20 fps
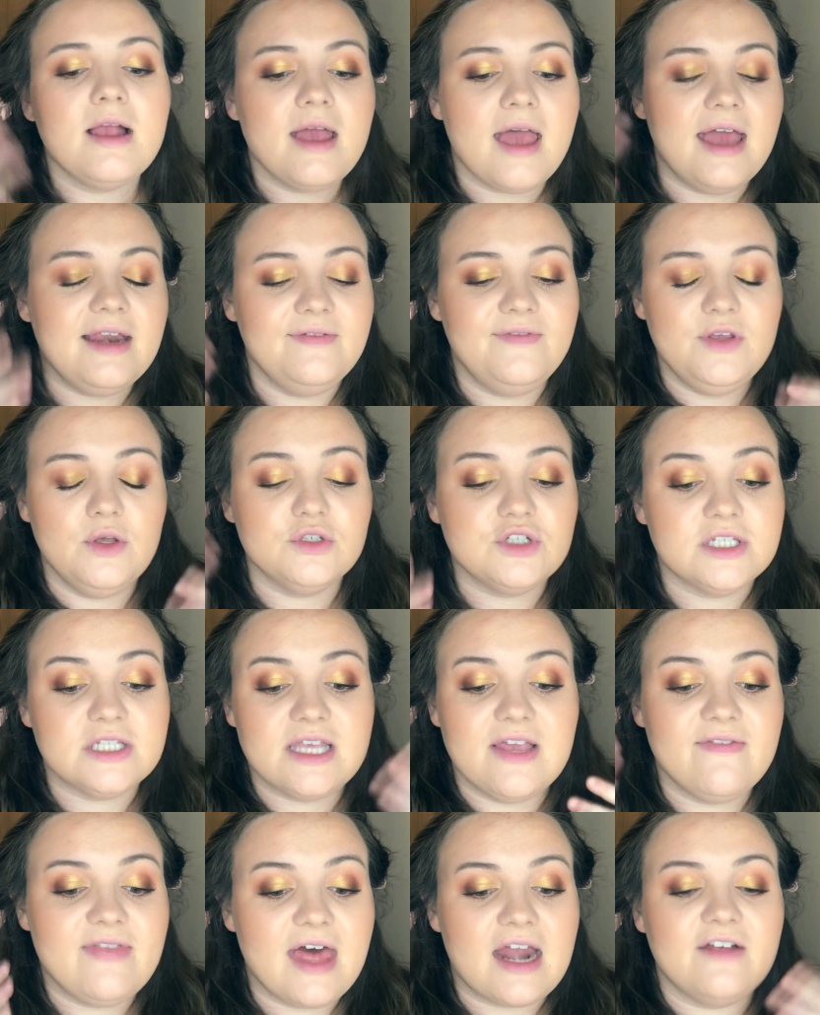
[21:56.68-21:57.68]
And if you'll just
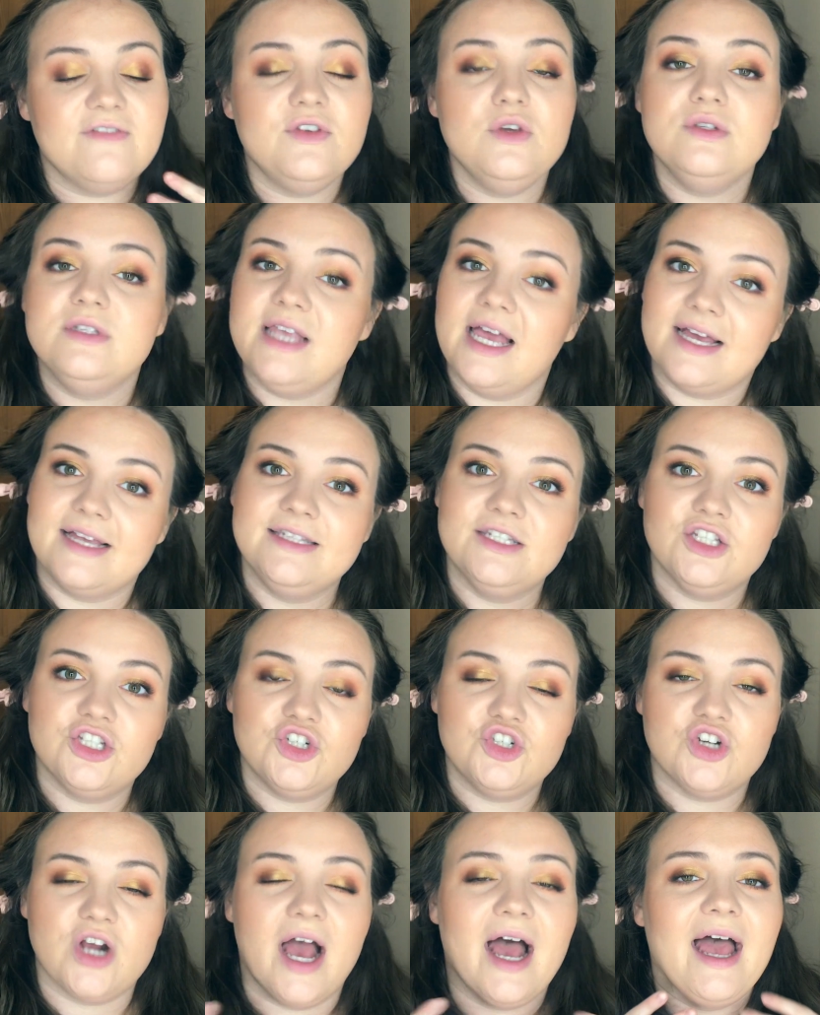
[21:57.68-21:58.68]
give that a few seconds
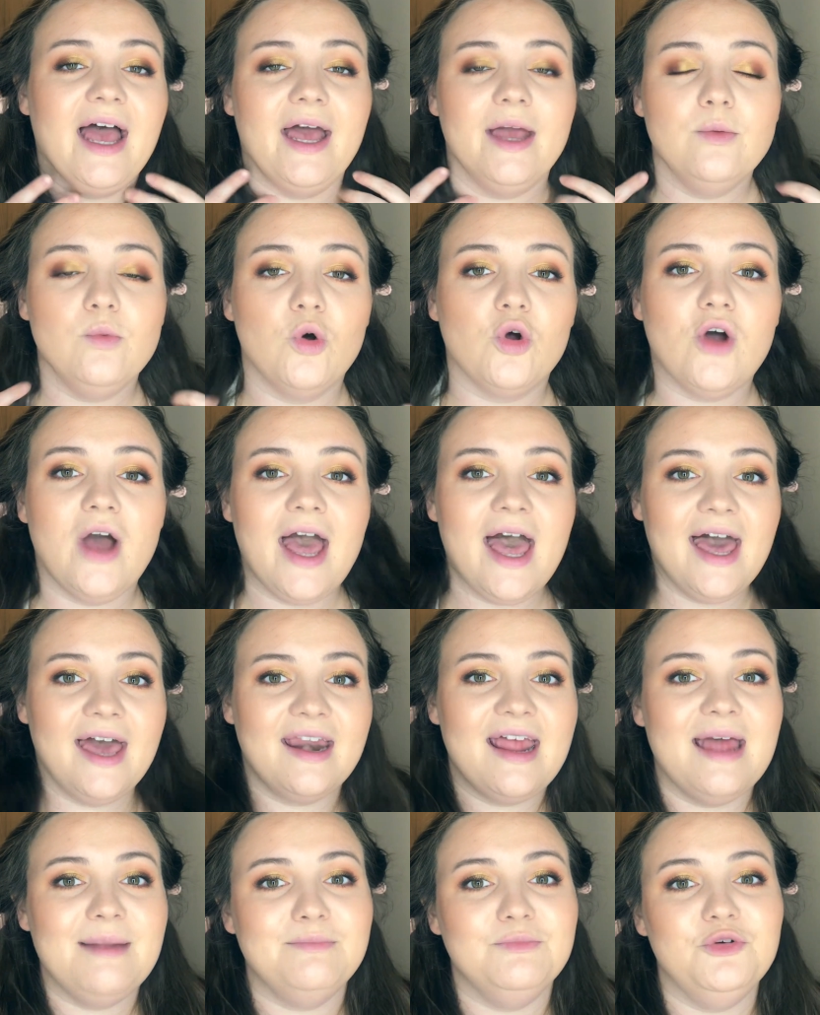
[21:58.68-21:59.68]
to dry, we'll go ahead
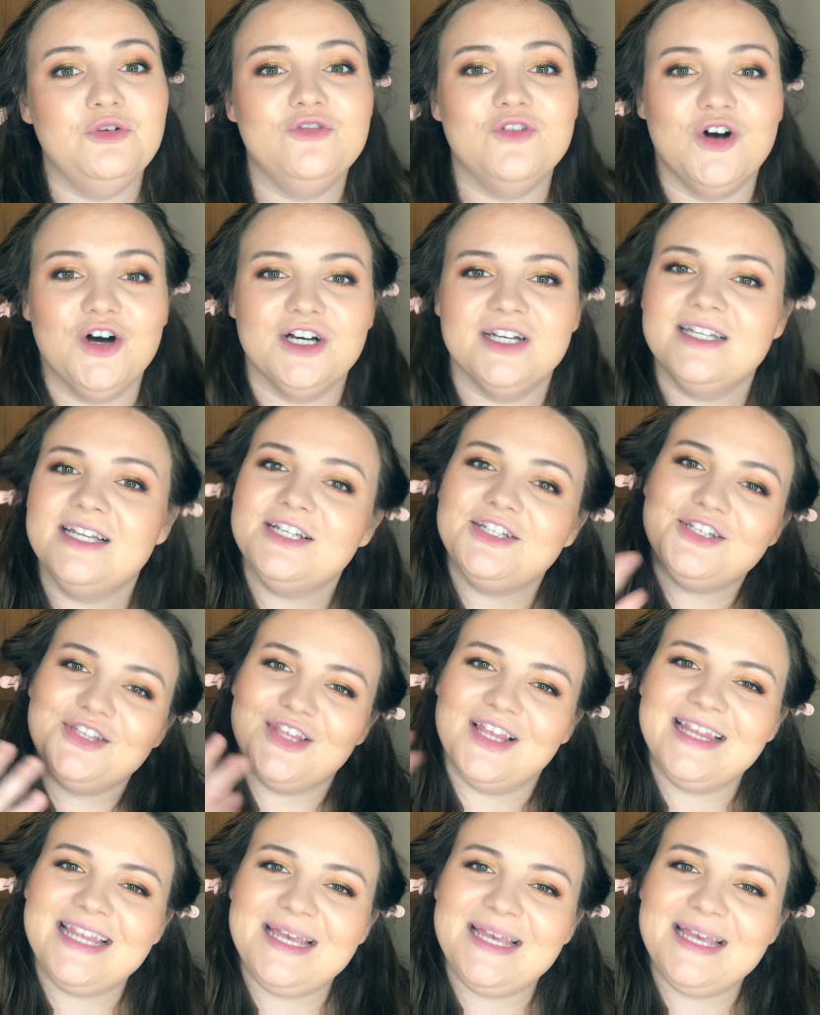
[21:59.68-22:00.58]
and move on to the